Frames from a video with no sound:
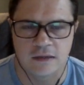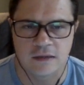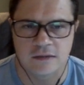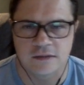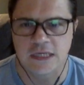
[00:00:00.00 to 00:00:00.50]

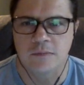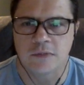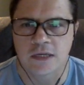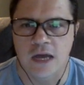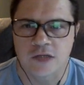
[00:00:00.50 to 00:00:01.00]
seem to
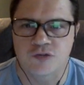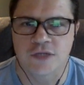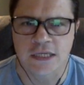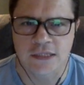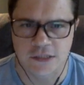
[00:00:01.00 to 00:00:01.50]

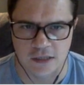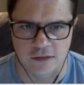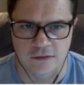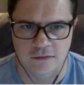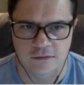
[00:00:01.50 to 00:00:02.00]
contradict each other,
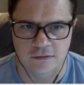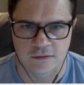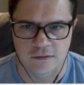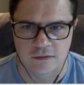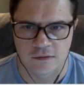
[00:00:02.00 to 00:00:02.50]

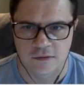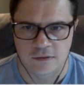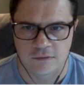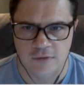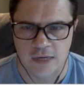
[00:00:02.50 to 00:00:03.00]
right?